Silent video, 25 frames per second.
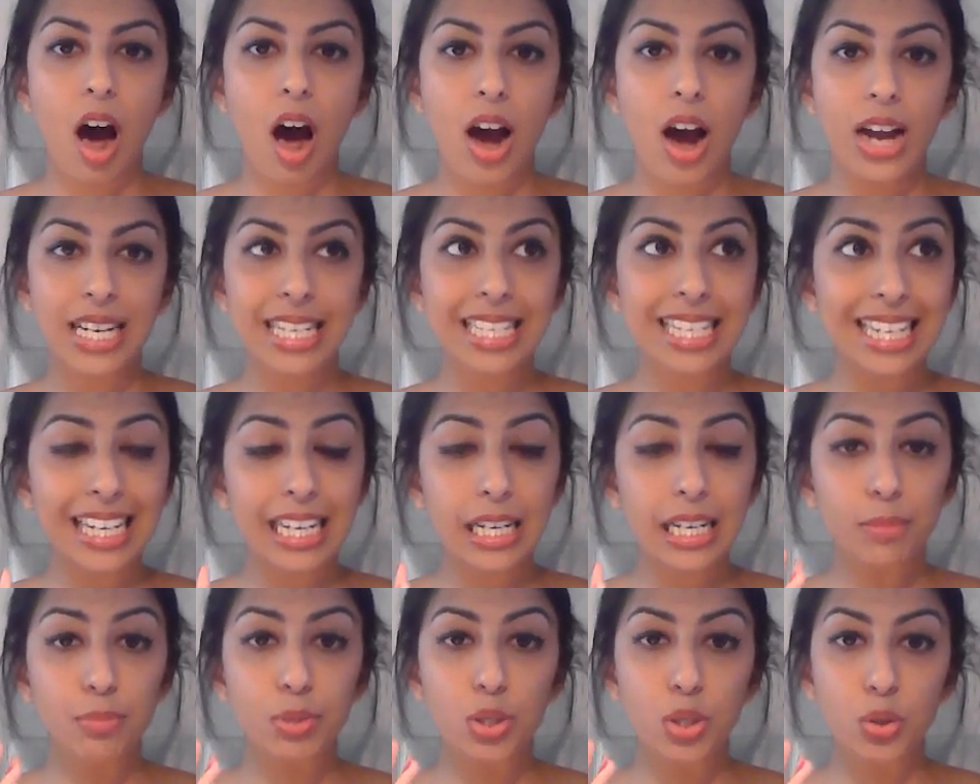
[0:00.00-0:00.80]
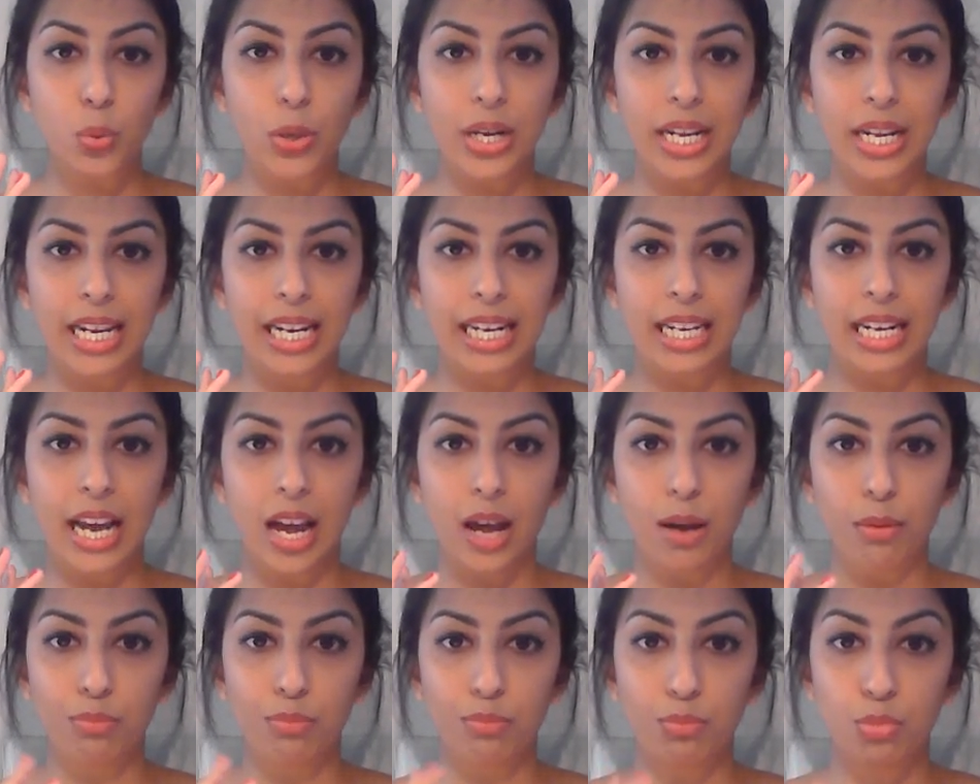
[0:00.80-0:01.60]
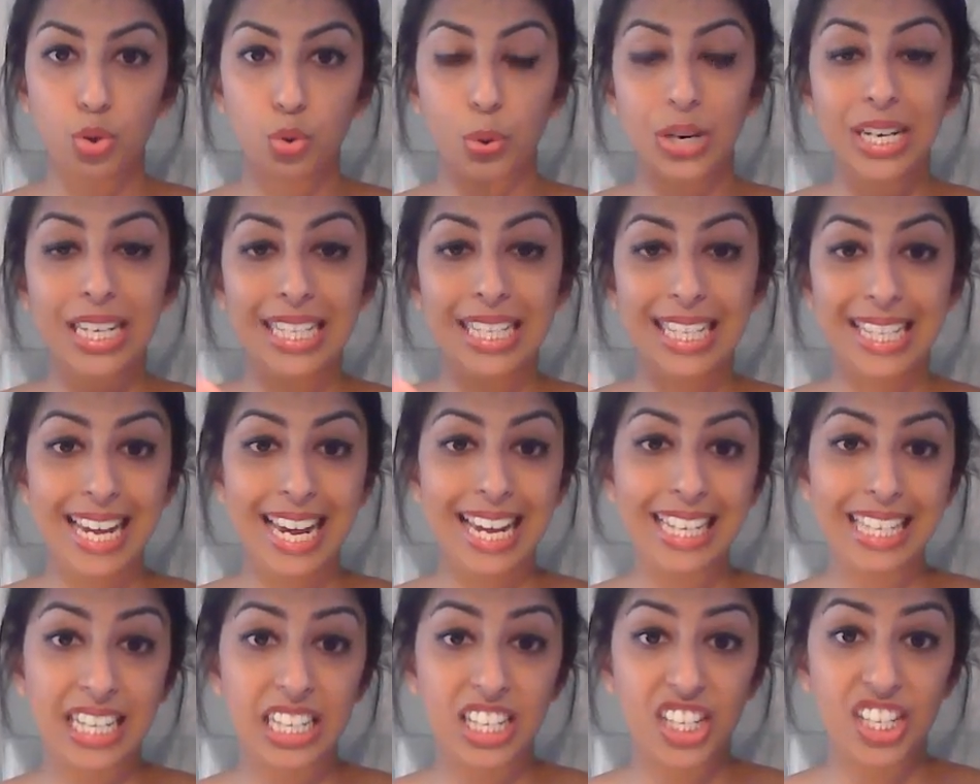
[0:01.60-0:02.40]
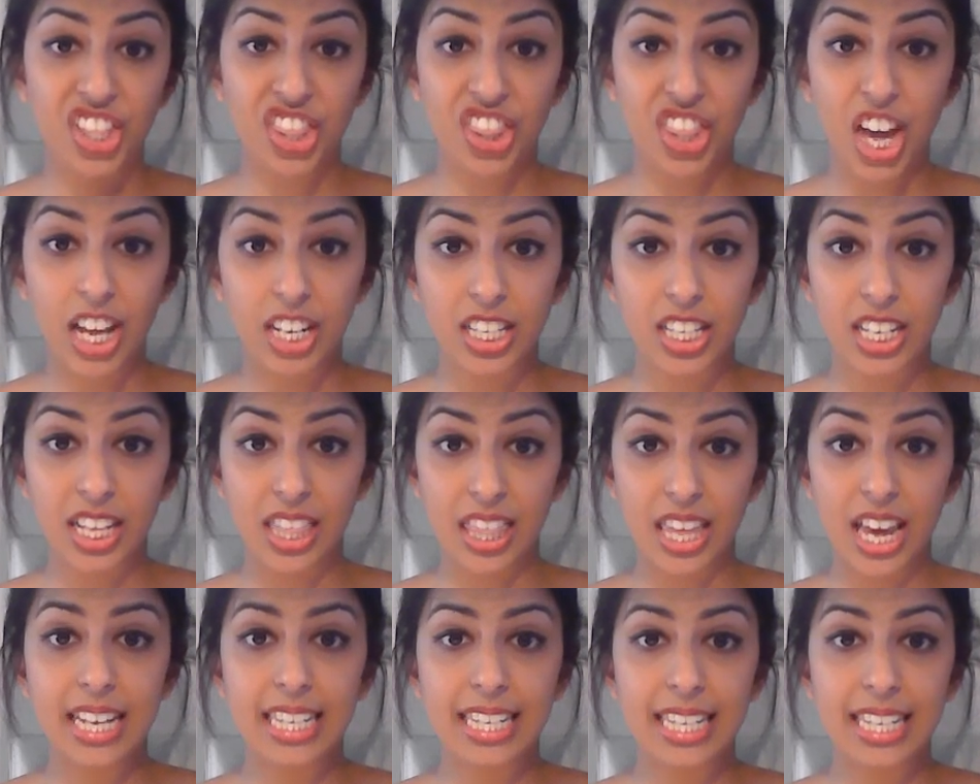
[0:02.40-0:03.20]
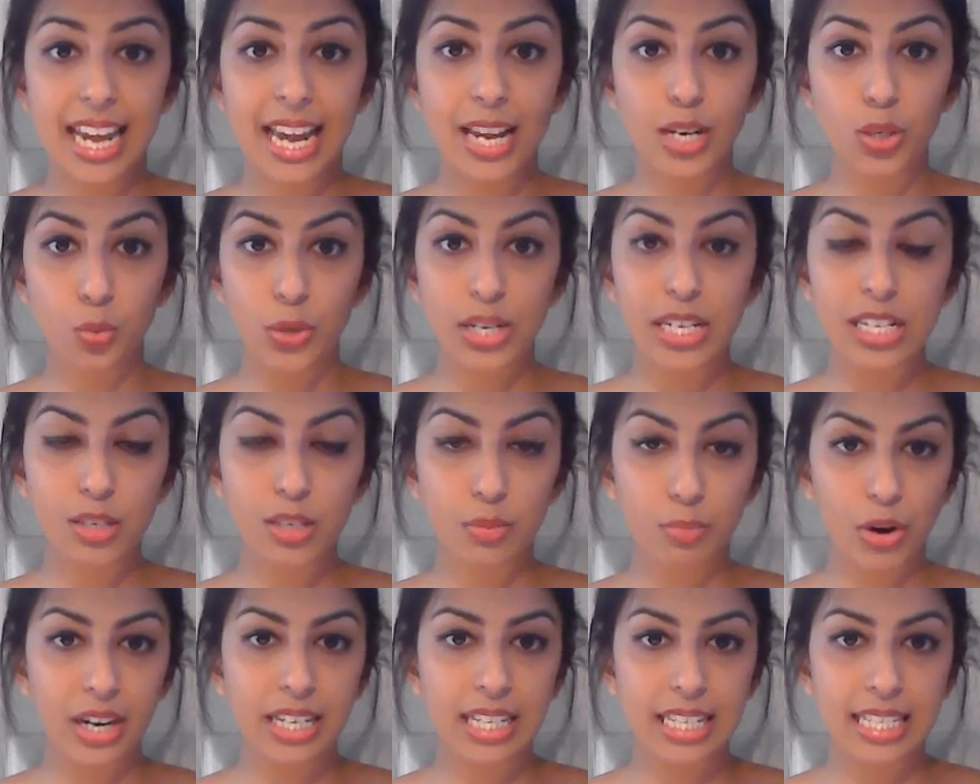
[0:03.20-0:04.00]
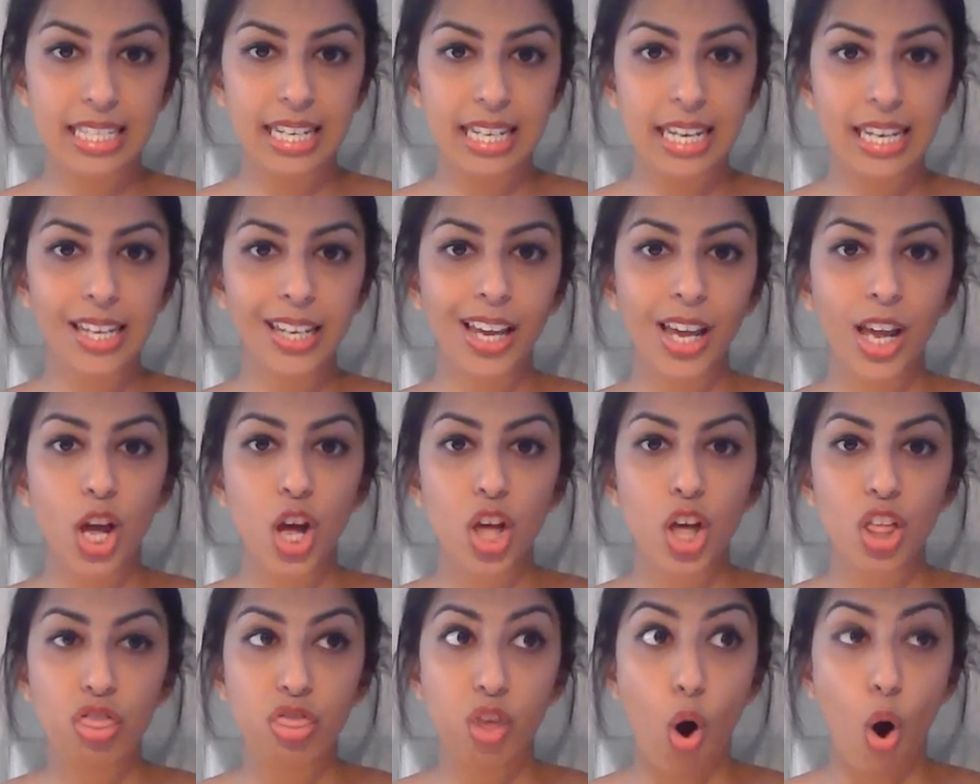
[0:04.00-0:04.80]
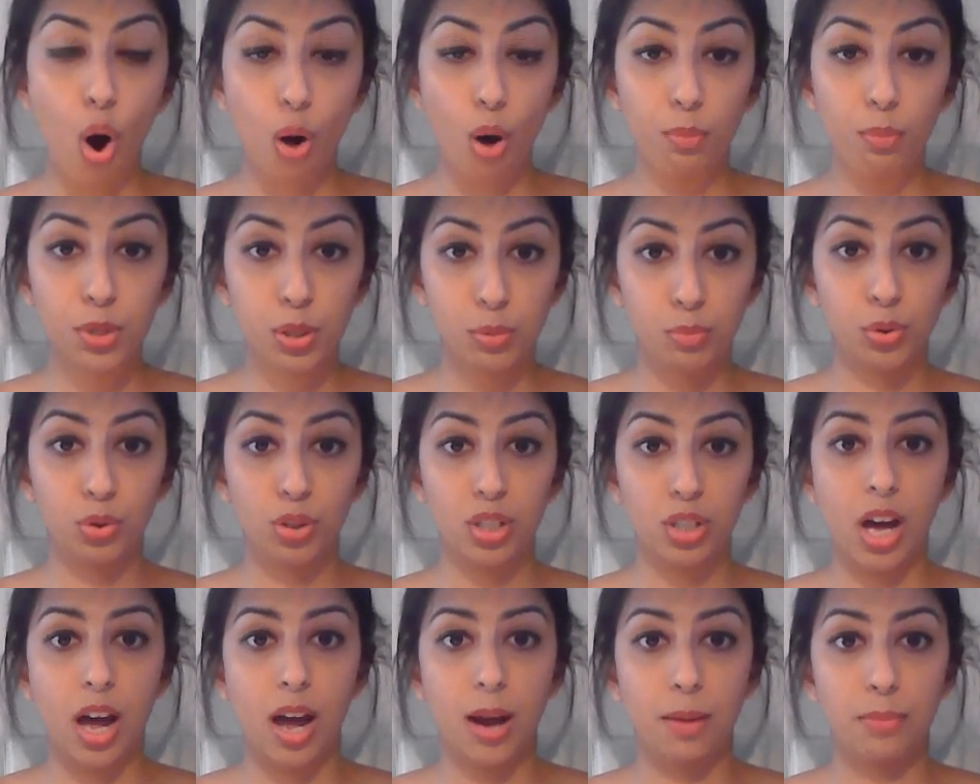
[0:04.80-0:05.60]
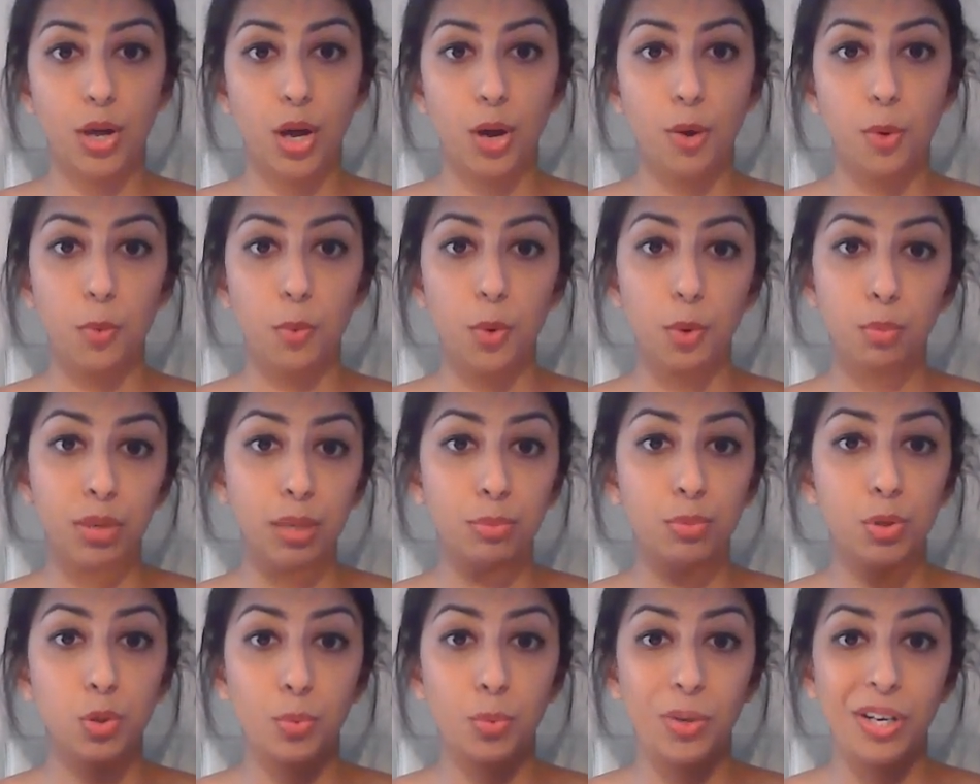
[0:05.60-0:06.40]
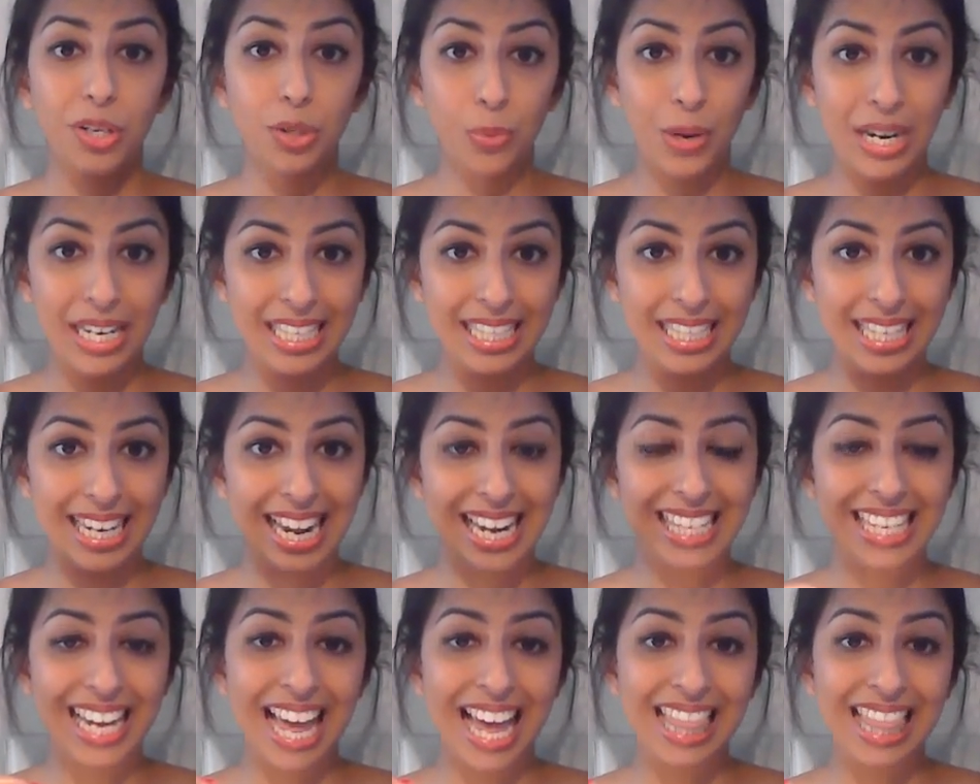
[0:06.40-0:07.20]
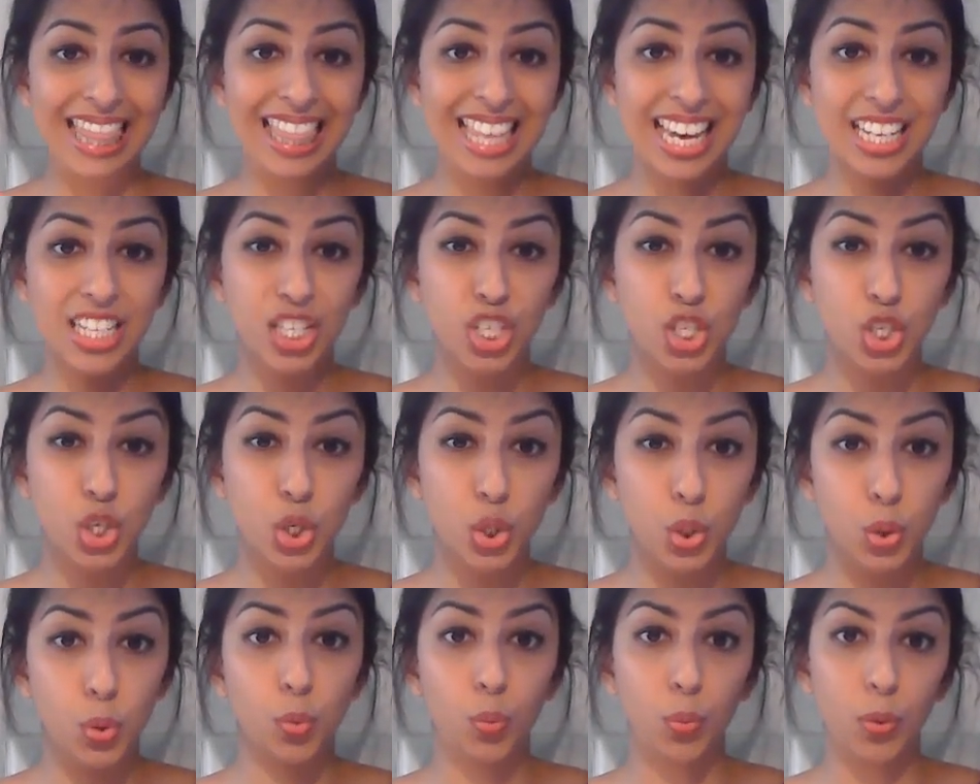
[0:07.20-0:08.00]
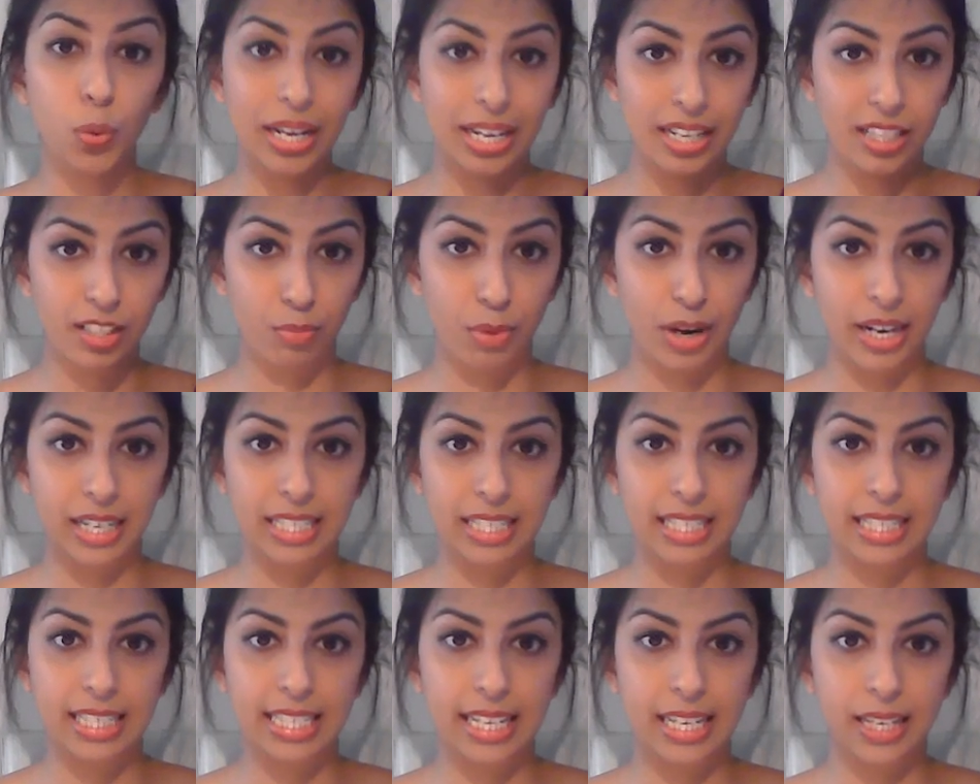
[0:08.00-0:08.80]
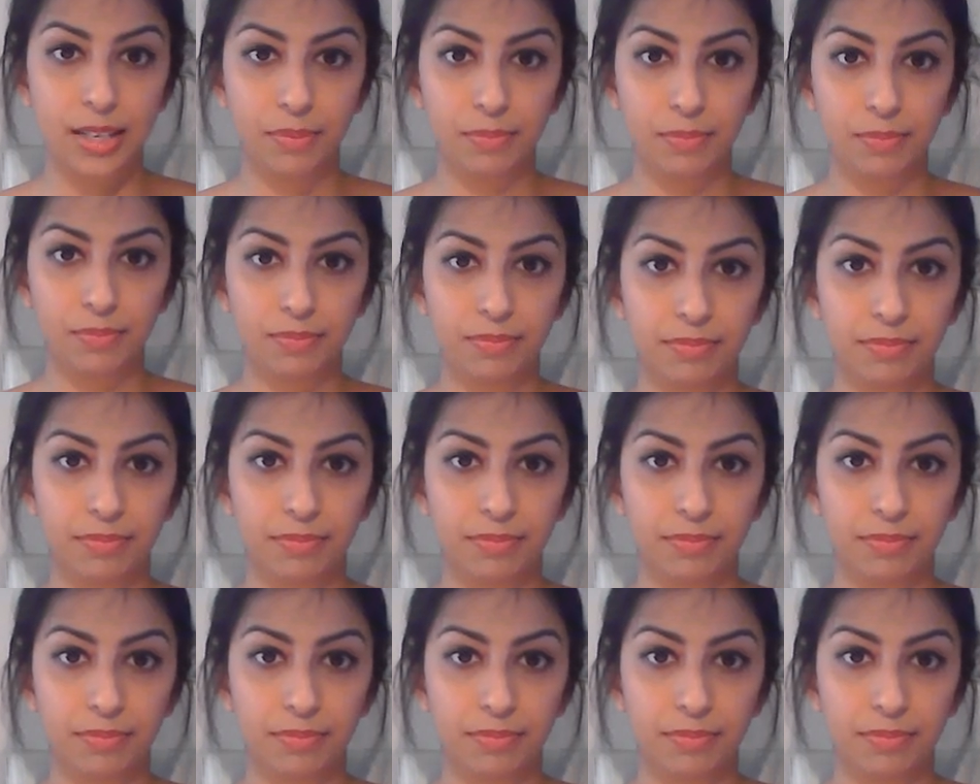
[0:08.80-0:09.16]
Ideally between 28 to 38 weeks of pregnancy. The optimal time though would be between 28 and 32 weeks of pregnancy.